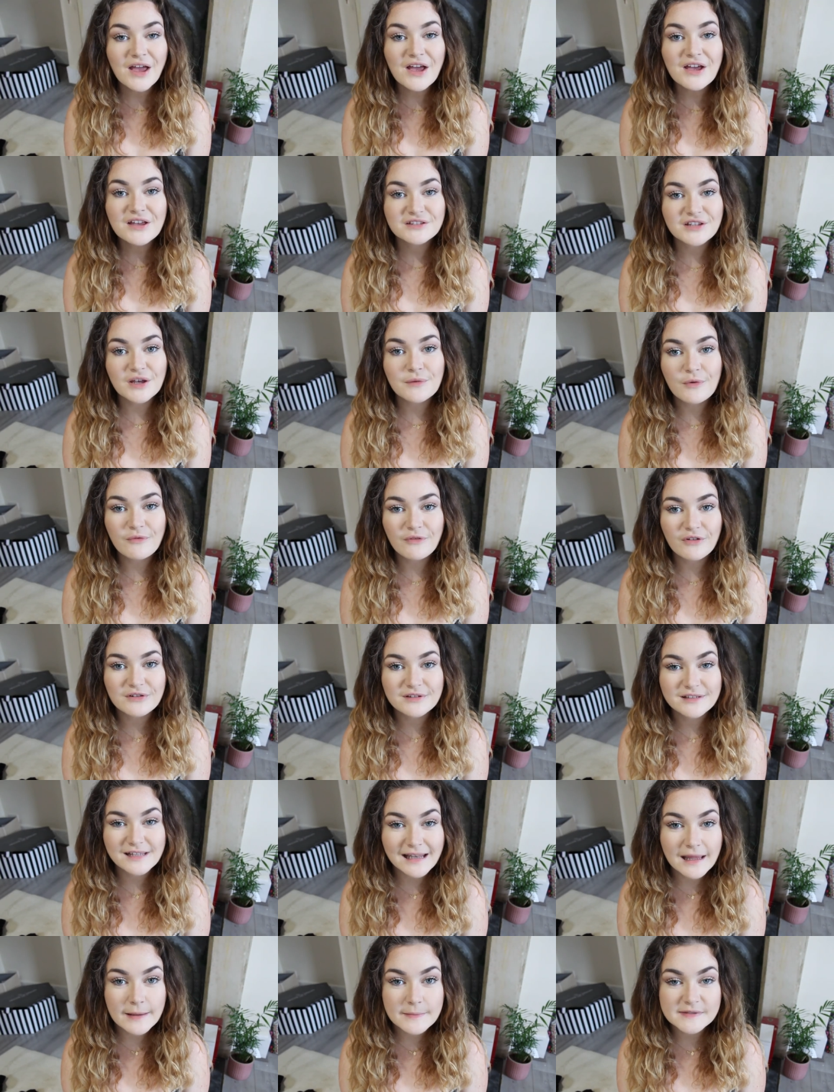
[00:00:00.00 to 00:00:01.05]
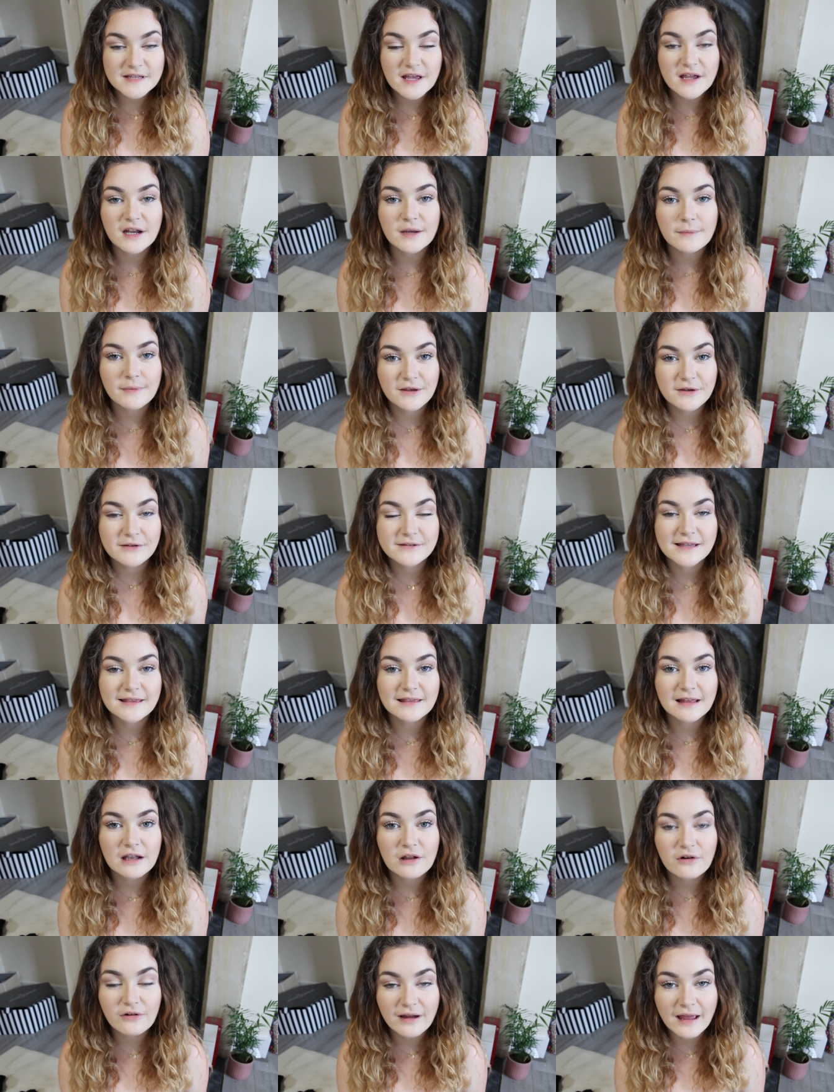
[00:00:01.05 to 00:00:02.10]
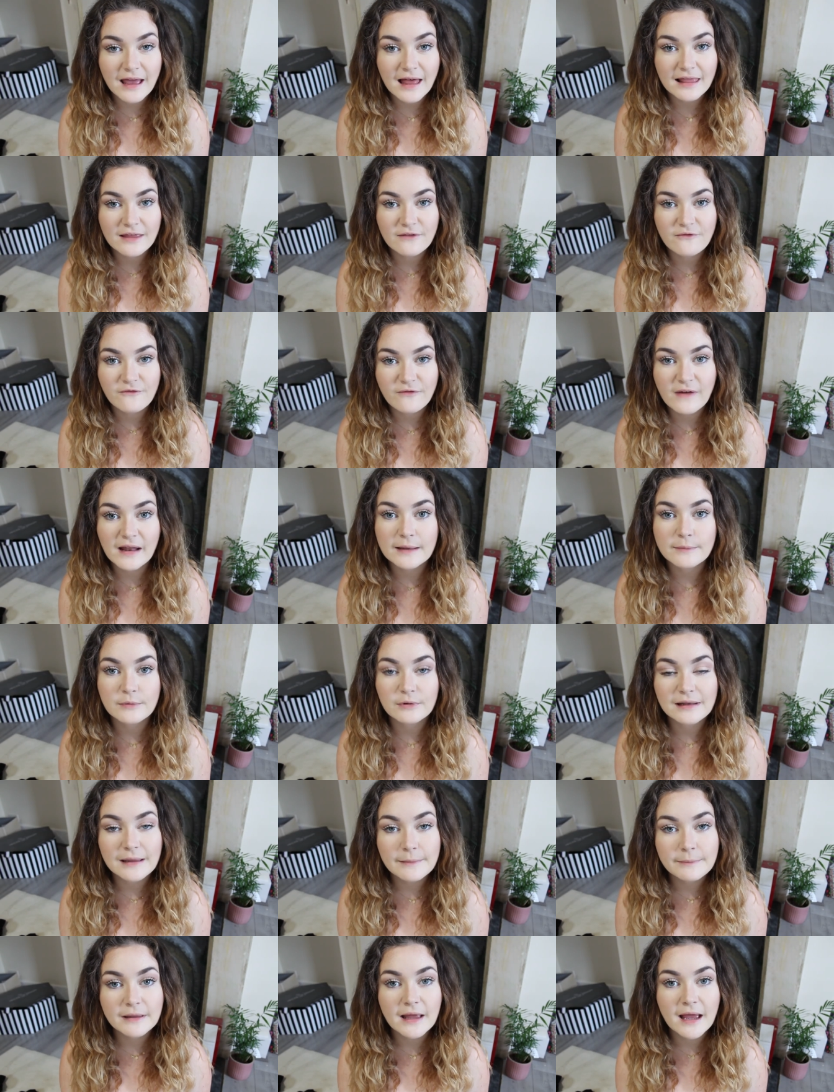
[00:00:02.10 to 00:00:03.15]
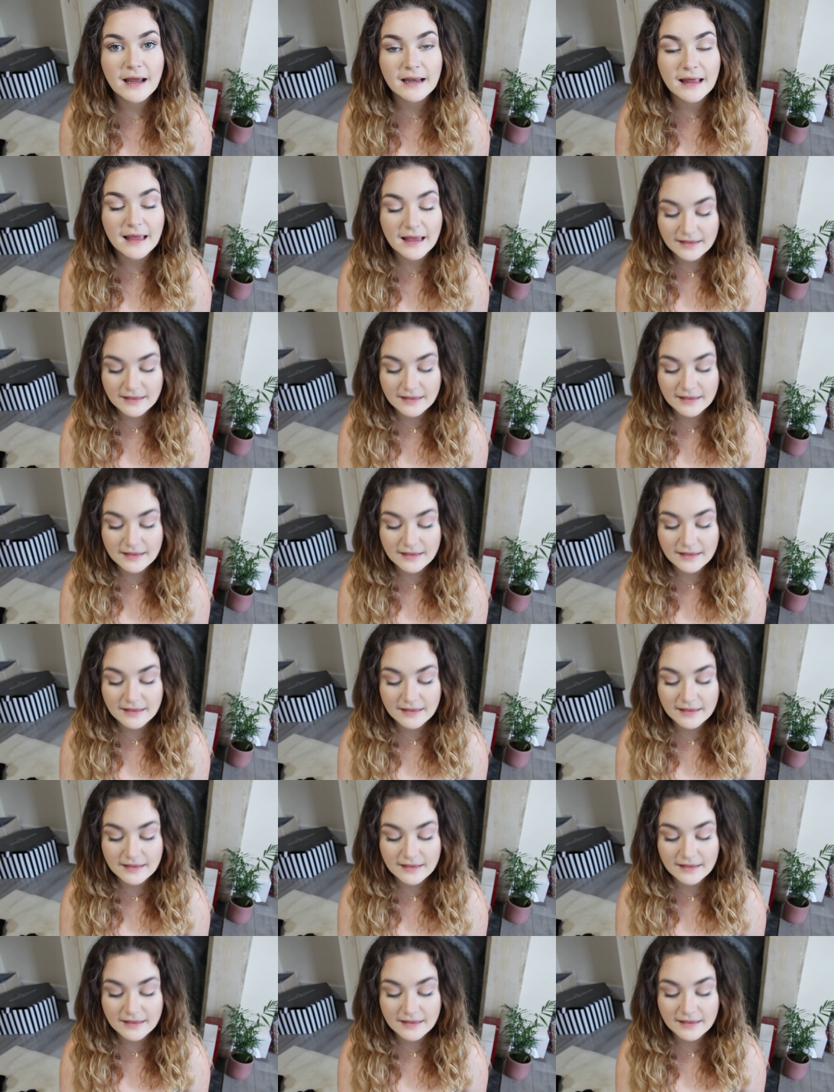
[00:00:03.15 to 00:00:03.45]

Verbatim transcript: So moving on to lips, I'm going to be using the L'Oreal Infallible Lip Liner